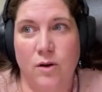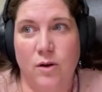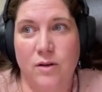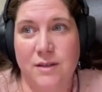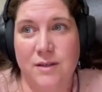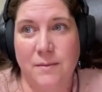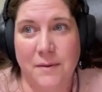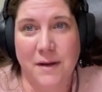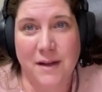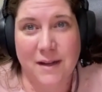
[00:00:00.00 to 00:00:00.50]

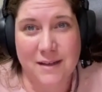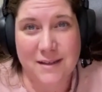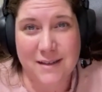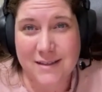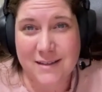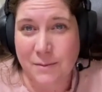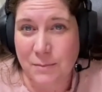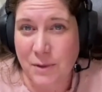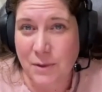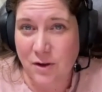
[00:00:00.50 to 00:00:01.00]

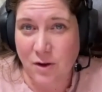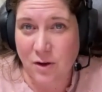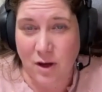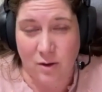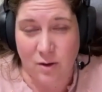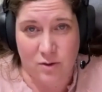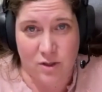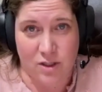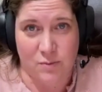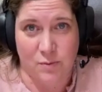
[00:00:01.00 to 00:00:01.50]
some other
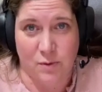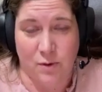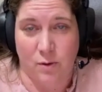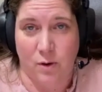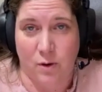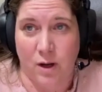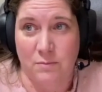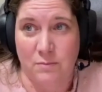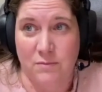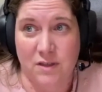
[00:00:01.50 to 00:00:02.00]
coaches
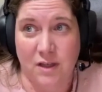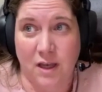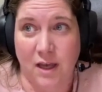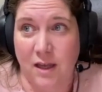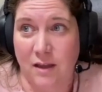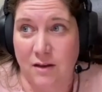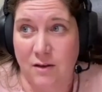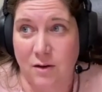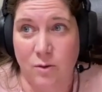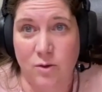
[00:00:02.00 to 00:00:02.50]
programs, like,
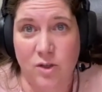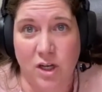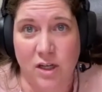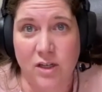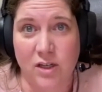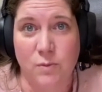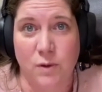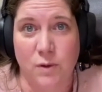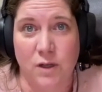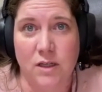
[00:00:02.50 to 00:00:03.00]
no
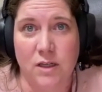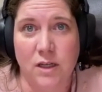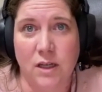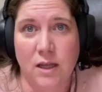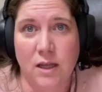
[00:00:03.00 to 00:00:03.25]
judgment.